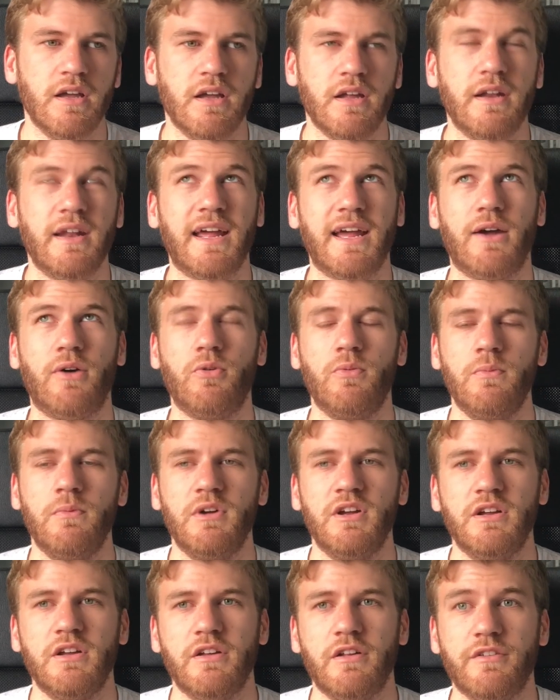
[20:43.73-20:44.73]
Now,
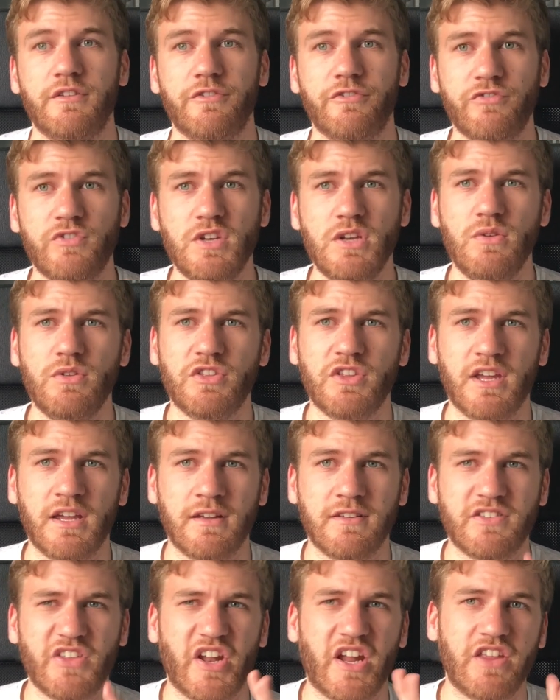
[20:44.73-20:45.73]
there's a few
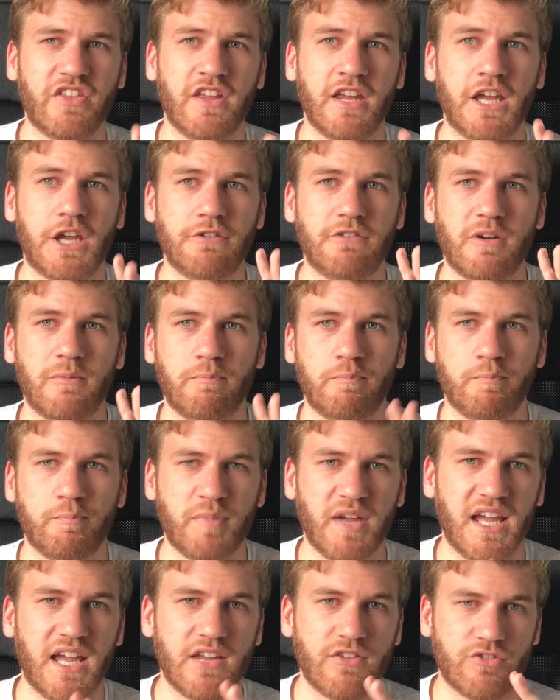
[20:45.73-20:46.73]
things that I think are a
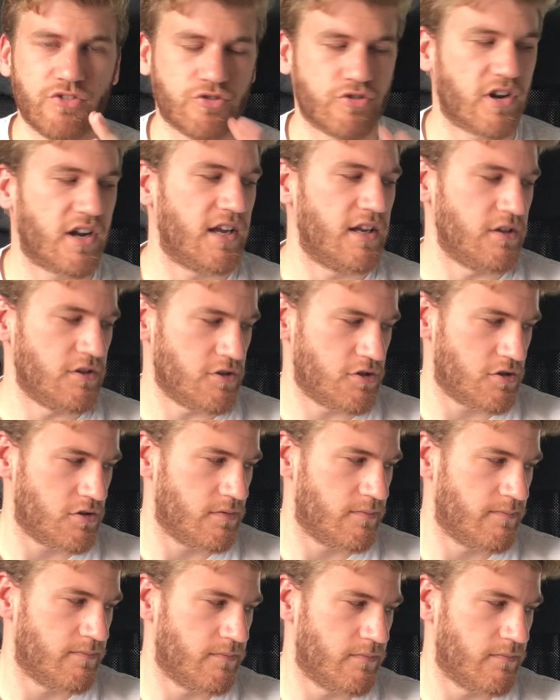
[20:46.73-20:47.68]
bit strange.